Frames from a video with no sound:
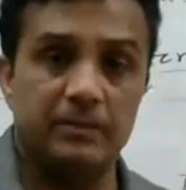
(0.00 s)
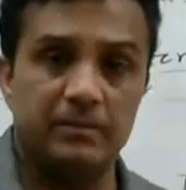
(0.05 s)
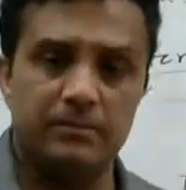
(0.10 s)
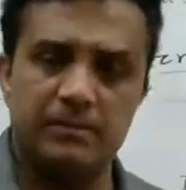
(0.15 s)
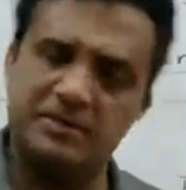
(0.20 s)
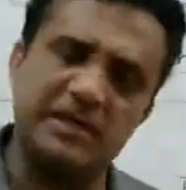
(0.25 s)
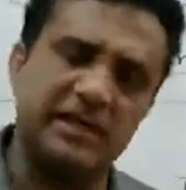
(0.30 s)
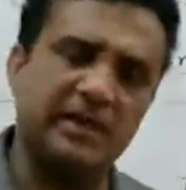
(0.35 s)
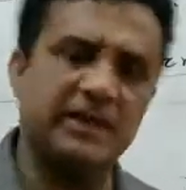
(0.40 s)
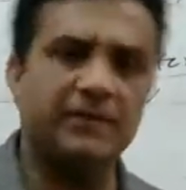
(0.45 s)

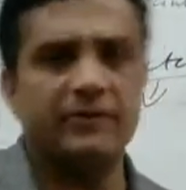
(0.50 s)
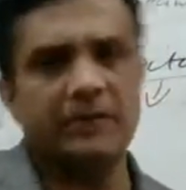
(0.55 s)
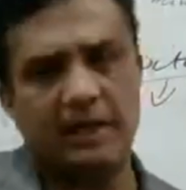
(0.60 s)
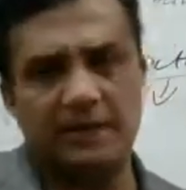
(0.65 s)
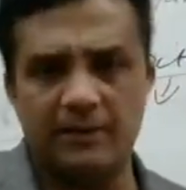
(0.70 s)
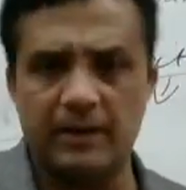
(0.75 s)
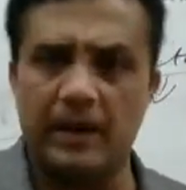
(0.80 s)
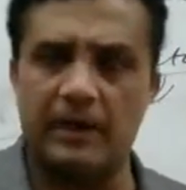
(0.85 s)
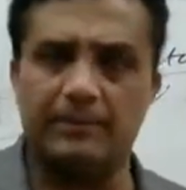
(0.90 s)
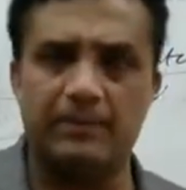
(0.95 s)
but generally it
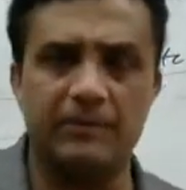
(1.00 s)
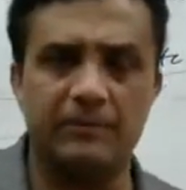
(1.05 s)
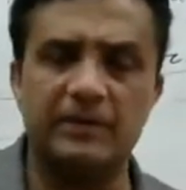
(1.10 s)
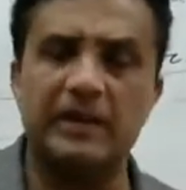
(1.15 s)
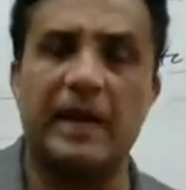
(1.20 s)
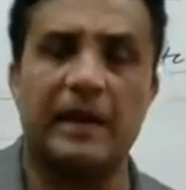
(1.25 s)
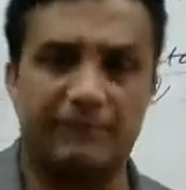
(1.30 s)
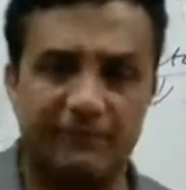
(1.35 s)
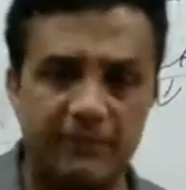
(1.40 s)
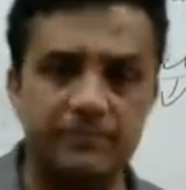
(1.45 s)
happen with
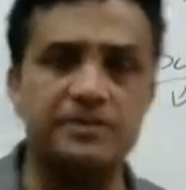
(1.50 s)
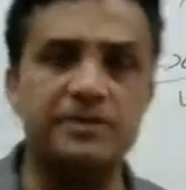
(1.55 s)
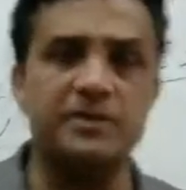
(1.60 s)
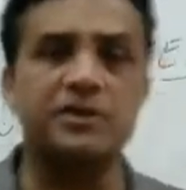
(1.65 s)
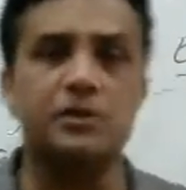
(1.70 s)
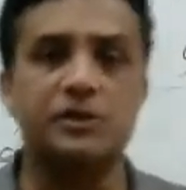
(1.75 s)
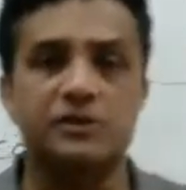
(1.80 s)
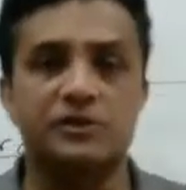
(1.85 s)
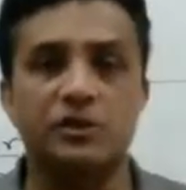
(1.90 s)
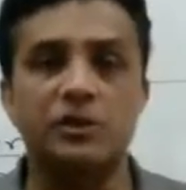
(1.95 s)
the
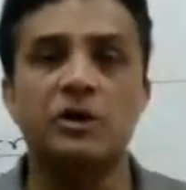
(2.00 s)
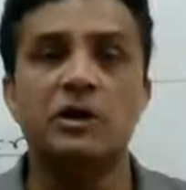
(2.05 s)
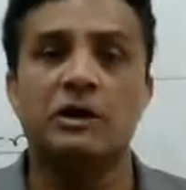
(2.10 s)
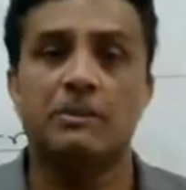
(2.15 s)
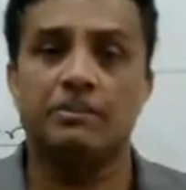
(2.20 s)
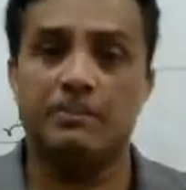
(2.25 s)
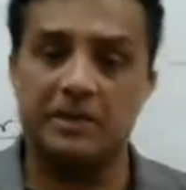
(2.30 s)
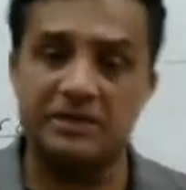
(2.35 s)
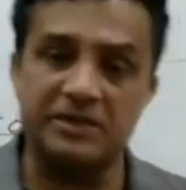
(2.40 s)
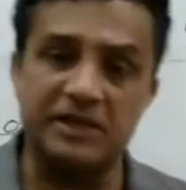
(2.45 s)
FMCG also,
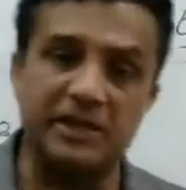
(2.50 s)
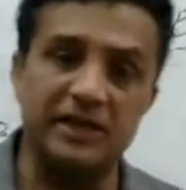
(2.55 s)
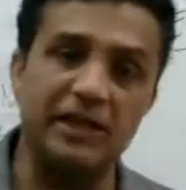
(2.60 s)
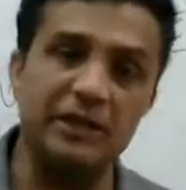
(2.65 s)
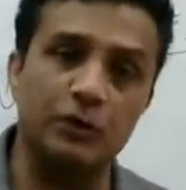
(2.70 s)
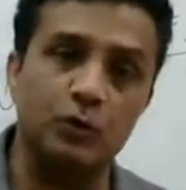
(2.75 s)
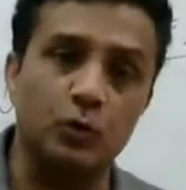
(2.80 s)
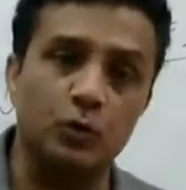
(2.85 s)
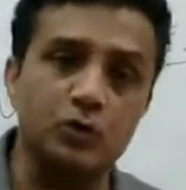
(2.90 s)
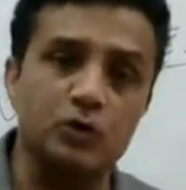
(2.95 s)
but
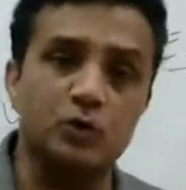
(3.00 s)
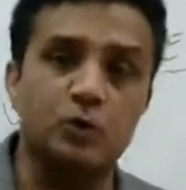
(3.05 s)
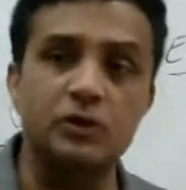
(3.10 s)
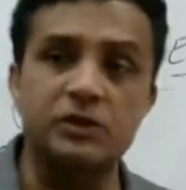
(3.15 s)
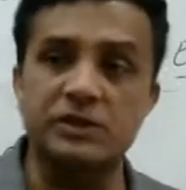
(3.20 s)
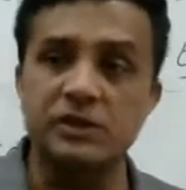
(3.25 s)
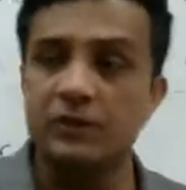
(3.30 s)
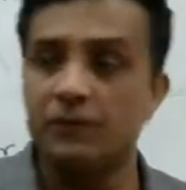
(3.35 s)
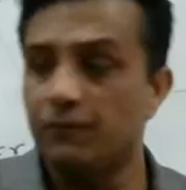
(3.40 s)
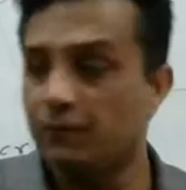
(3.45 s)
generally those
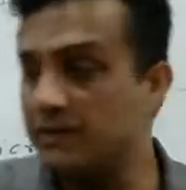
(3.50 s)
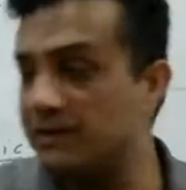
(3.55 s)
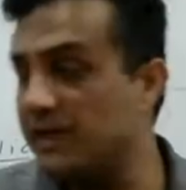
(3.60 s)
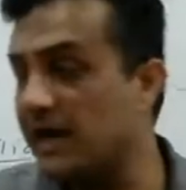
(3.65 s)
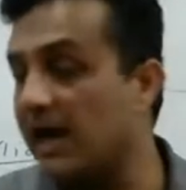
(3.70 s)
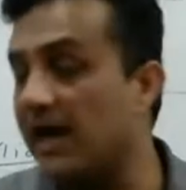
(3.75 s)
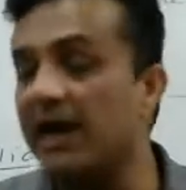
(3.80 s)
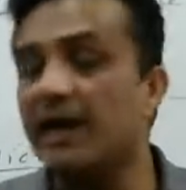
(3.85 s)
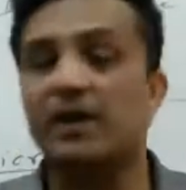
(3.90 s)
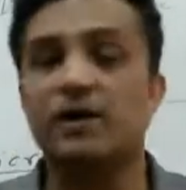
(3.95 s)
goods which are
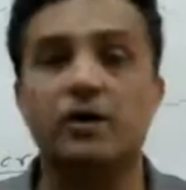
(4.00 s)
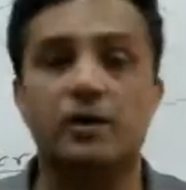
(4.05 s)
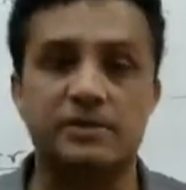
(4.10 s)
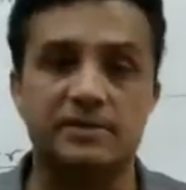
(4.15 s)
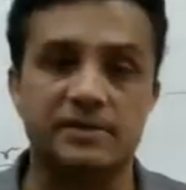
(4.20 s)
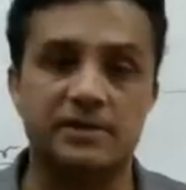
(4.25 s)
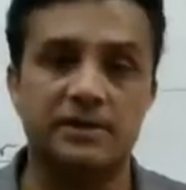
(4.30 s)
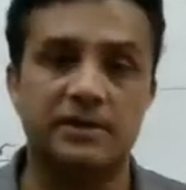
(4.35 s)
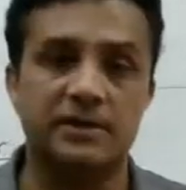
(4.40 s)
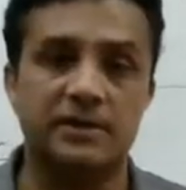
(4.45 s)
higher
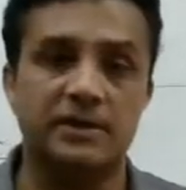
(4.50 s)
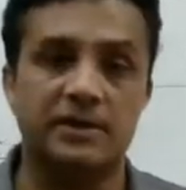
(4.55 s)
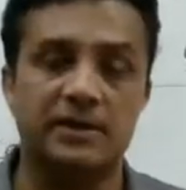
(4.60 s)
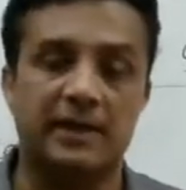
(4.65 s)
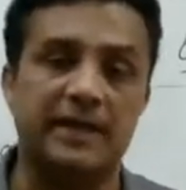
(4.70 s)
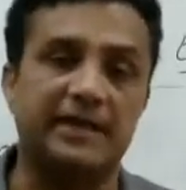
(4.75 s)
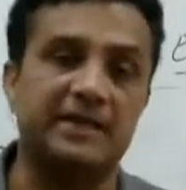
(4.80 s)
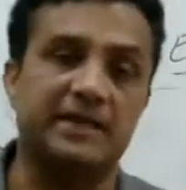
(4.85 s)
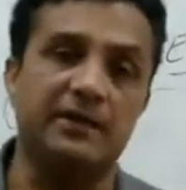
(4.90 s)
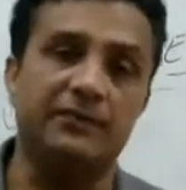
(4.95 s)
cost,
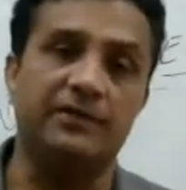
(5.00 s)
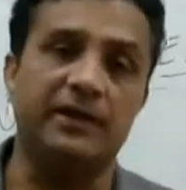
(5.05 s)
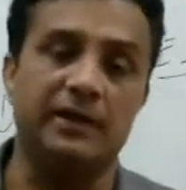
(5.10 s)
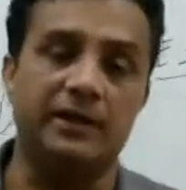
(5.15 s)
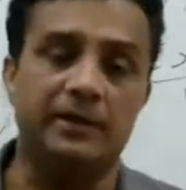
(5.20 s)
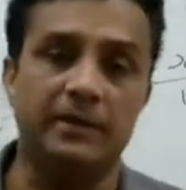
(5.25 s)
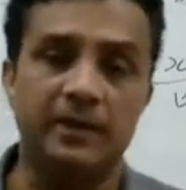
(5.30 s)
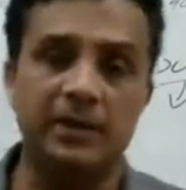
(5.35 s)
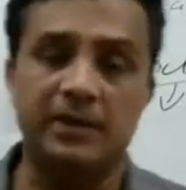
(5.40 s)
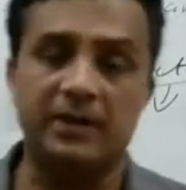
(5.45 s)
like
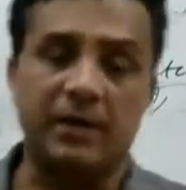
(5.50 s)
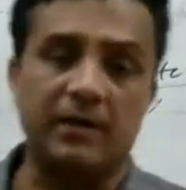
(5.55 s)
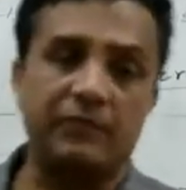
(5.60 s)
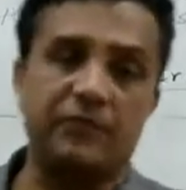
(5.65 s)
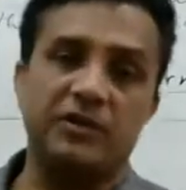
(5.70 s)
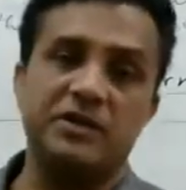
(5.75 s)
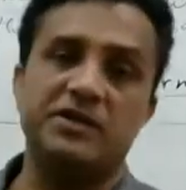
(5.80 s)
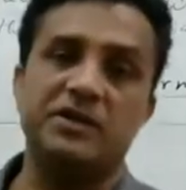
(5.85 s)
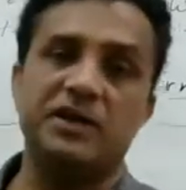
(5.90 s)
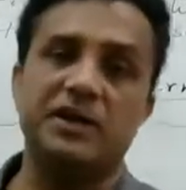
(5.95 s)
TV,
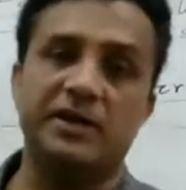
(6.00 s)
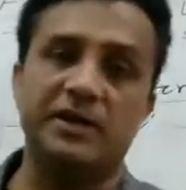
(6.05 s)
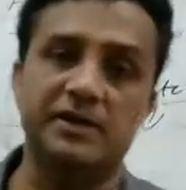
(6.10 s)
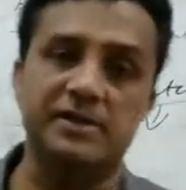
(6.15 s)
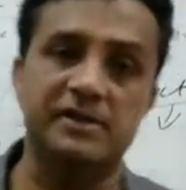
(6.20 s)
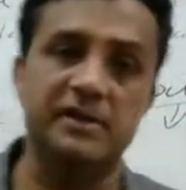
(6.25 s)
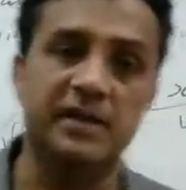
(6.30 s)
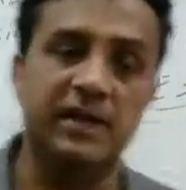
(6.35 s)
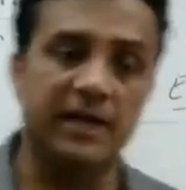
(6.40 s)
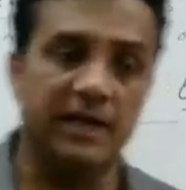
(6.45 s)

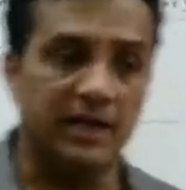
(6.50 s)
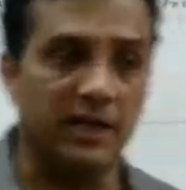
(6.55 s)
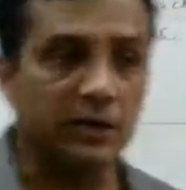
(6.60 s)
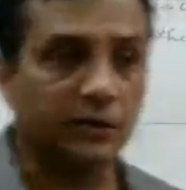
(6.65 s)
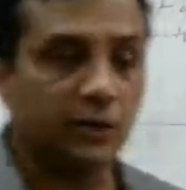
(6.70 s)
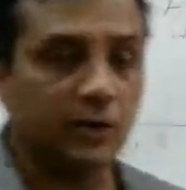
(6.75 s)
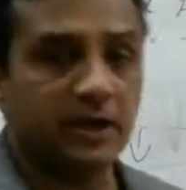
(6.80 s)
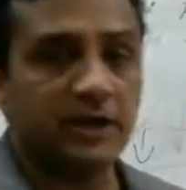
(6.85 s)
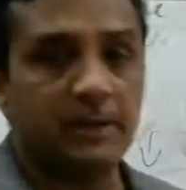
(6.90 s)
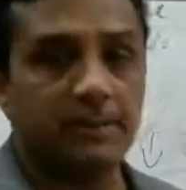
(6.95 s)
refrigerators,
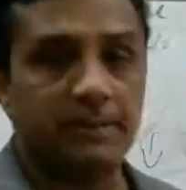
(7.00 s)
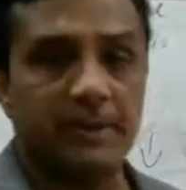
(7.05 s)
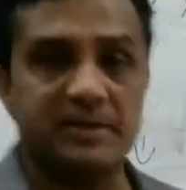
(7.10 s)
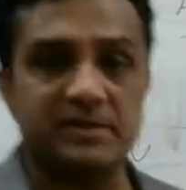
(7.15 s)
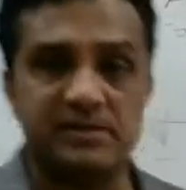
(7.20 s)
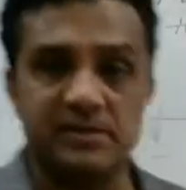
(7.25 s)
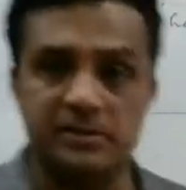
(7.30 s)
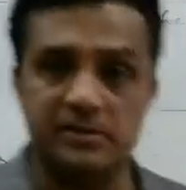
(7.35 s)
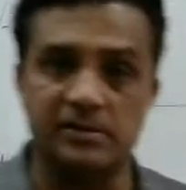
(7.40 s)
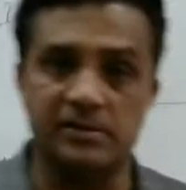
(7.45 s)
electronic
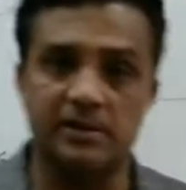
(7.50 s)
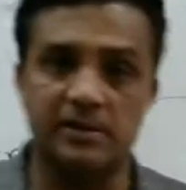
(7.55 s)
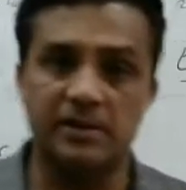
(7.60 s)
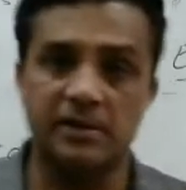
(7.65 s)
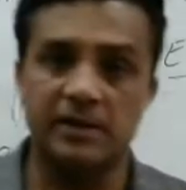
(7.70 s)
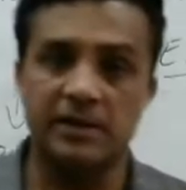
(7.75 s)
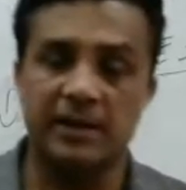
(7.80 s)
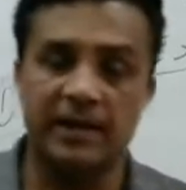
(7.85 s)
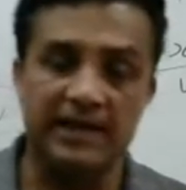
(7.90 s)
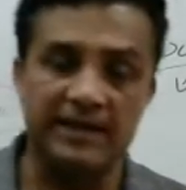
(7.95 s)
appliances,
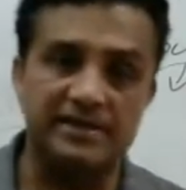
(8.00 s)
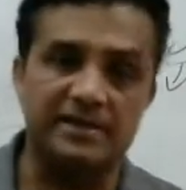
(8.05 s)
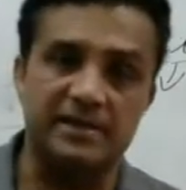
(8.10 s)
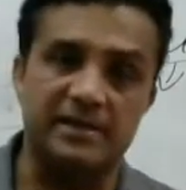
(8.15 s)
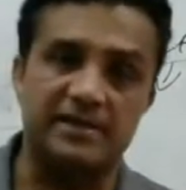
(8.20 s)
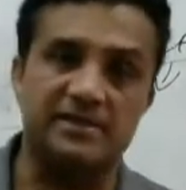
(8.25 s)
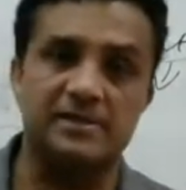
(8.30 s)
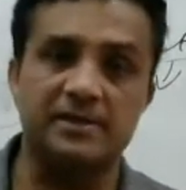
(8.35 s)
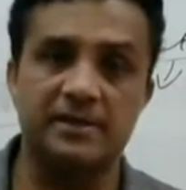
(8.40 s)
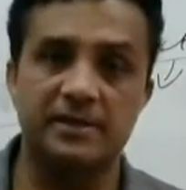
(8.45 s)

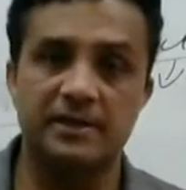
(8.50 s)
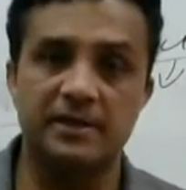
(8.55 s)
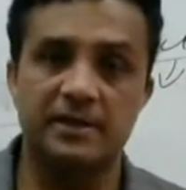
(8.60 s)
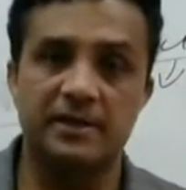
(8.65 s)
ACs.